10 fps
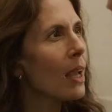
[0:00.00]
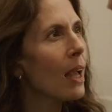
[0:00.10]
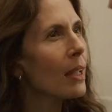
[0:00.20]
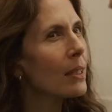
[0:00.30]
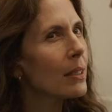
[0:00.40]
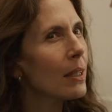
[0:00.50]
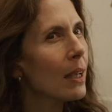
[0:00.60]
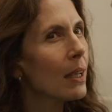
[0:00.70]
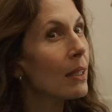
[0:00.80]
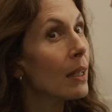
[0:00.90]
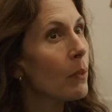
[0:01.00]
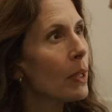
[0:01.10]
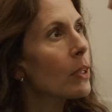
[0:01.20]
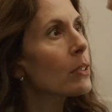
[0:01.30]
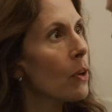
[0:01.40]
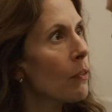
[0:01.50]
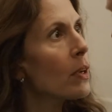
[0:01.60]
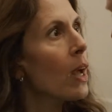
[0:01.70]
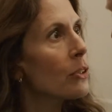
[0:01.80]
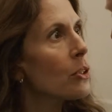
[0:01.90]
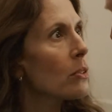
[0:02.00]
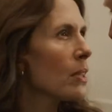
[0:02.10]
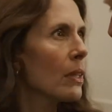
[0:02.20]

And uh, then I want to go for nachos.